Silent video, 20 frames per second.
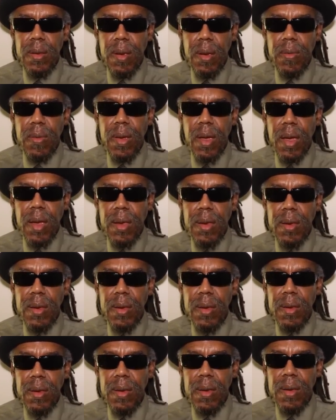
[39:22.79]
Okay?
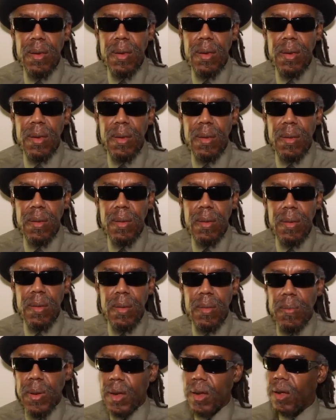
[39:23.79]

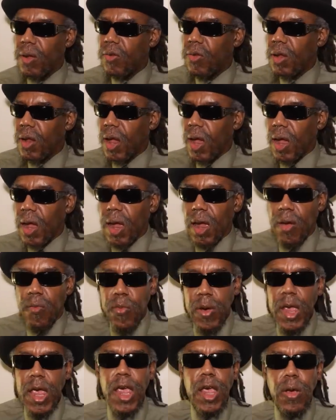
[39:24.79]
Because, hey, if
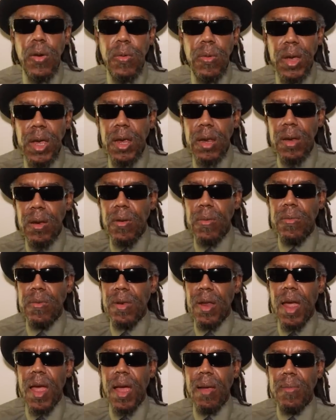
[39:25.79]
we ain't gonna get no
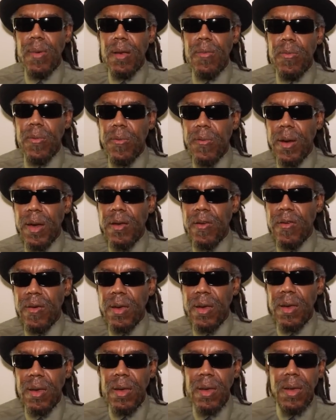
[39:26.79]
damn
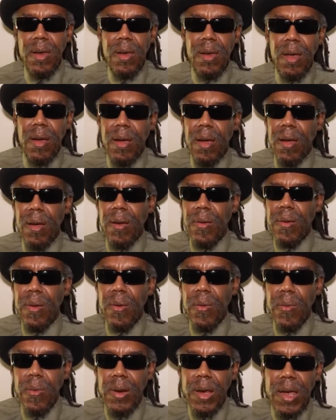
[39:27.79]
liberation, oh
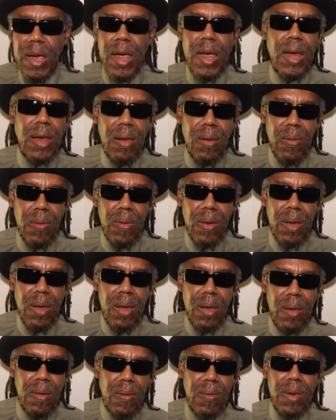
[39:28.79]
no, can't do
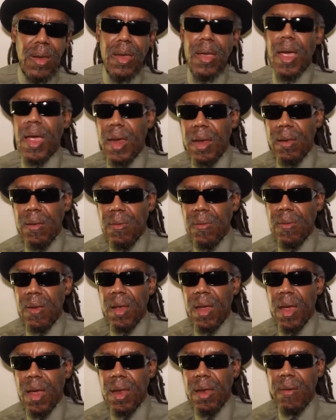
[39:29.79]
this, can't do
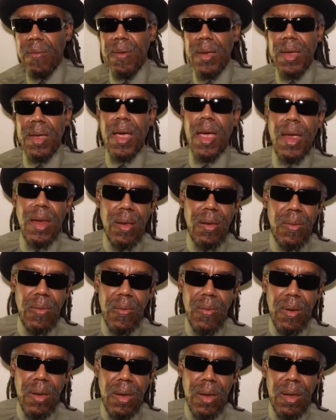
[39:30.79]
that, can't
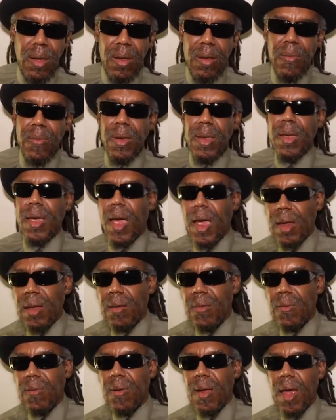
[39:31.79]
do this,
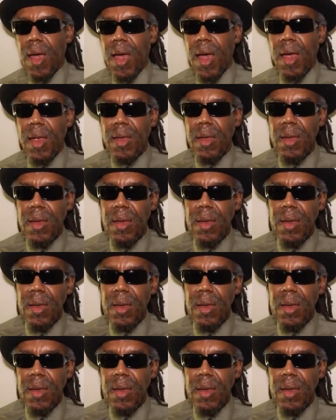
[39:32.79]
can't do that.